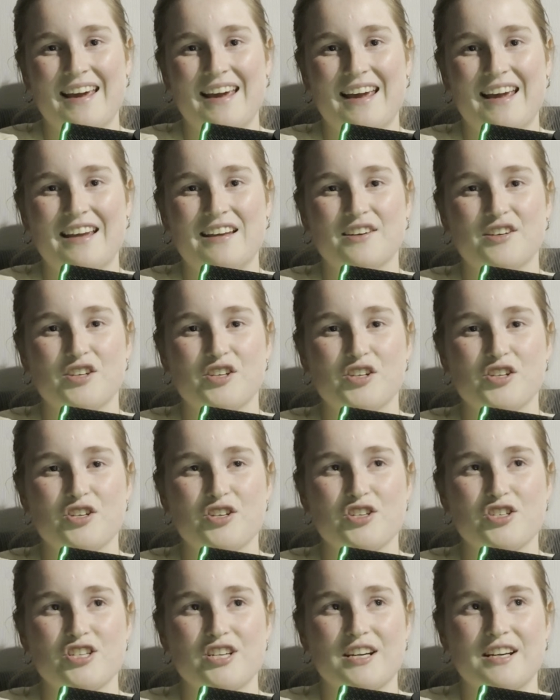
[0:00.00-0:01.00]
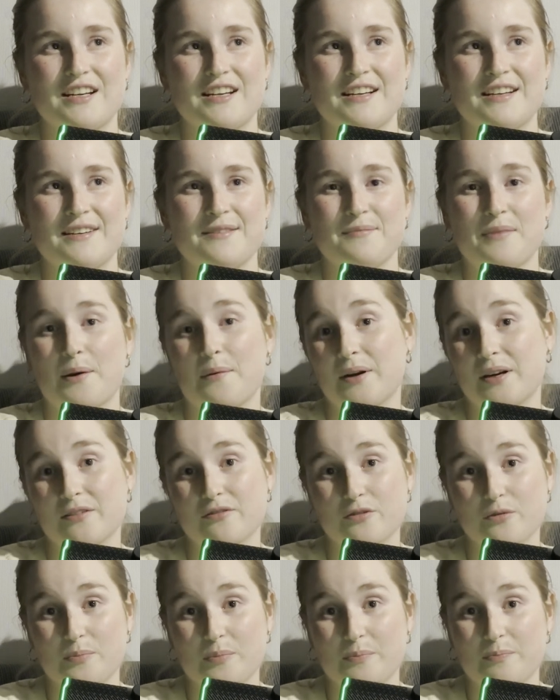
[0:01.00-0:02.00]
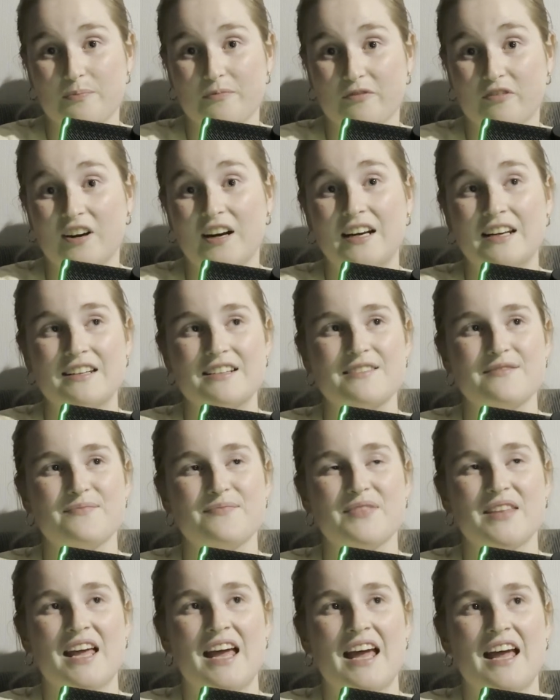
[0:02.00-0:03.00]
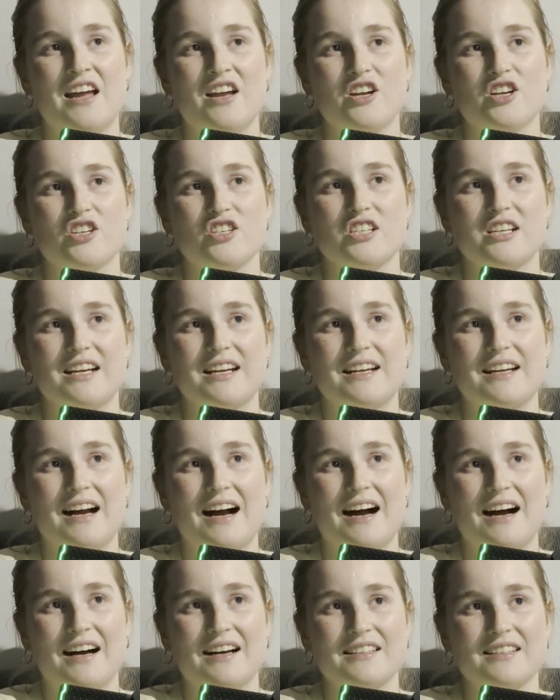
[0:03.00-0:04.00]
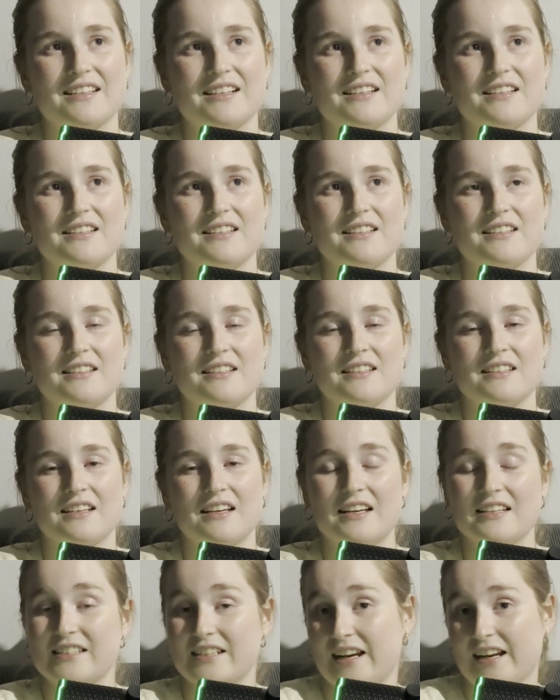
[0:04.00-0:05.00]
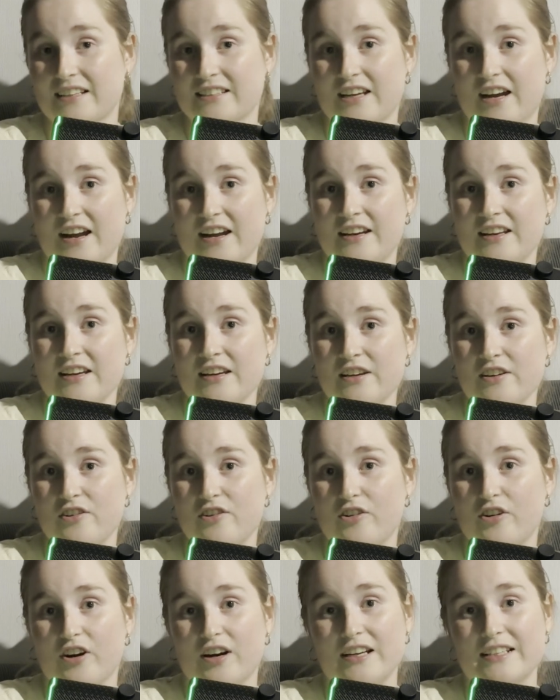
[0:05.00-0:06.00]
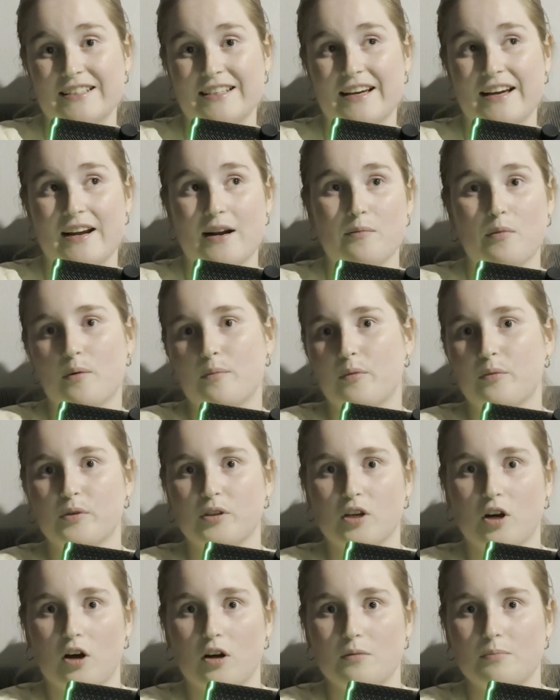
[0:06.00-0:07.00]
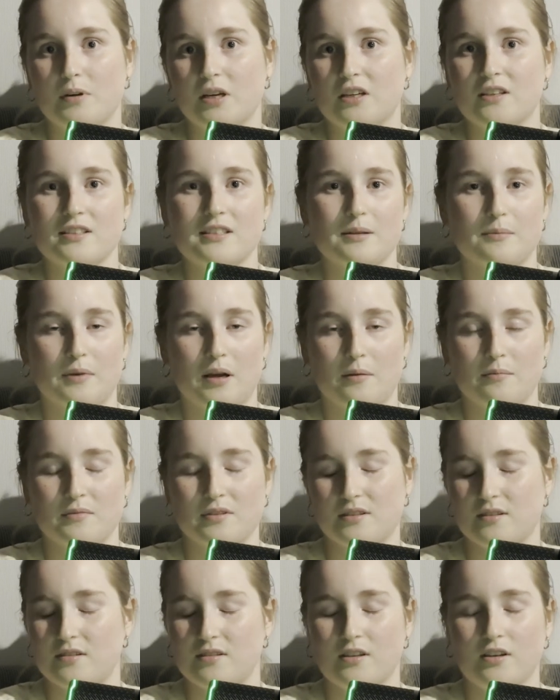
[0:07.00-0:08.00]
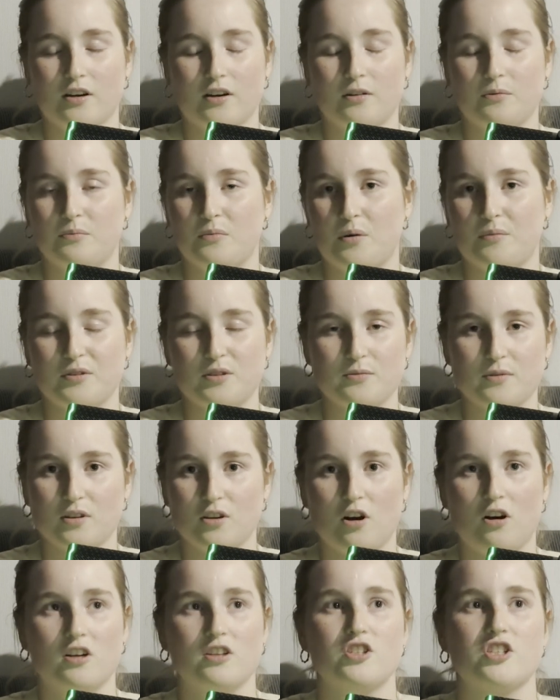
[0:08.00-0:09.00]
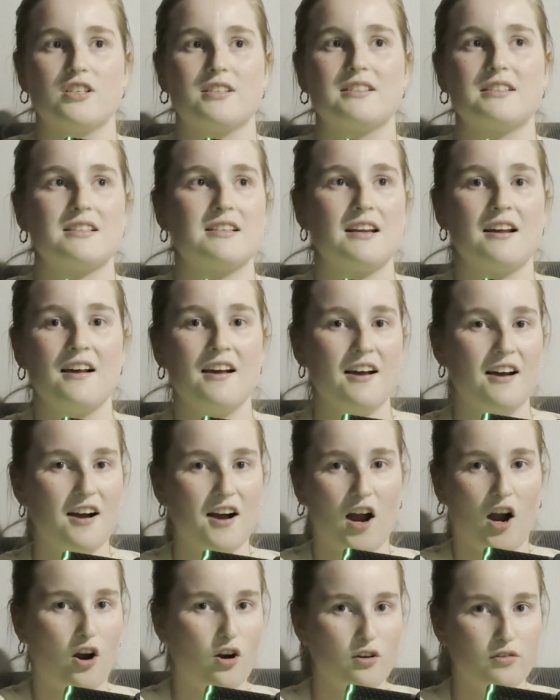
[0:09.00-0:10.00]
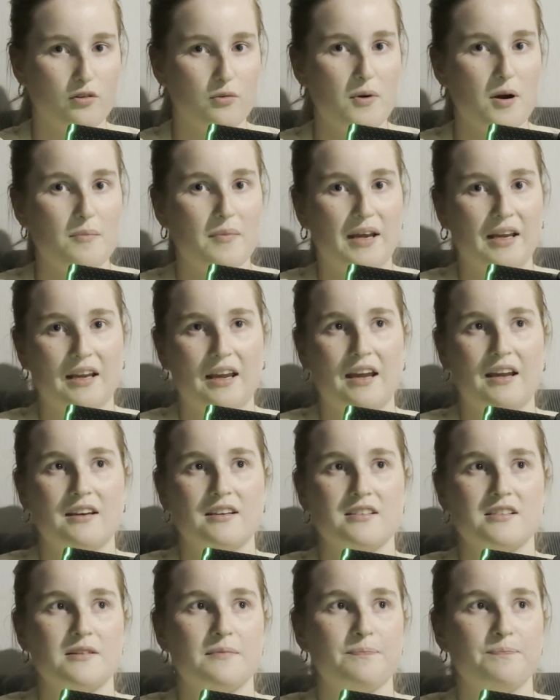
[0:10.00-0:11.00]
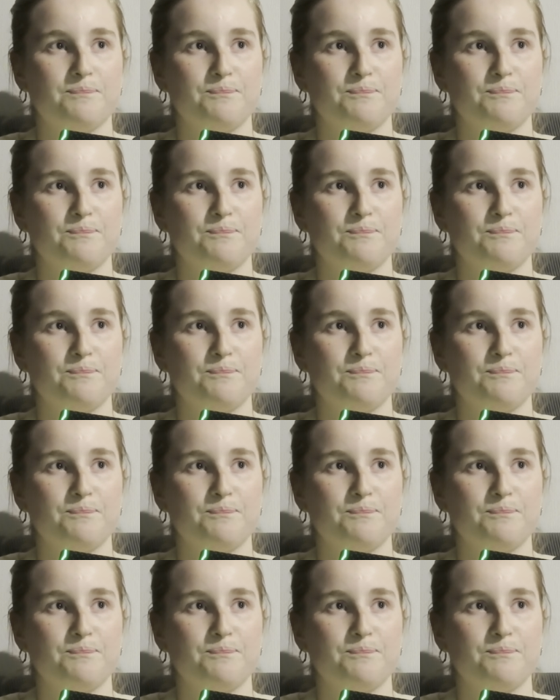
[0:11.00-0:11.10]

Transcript: And she, my wonderful friend, she asks, is it anxiety or is it a moment with God? Because sometimes, moments with God just are overwhelming. And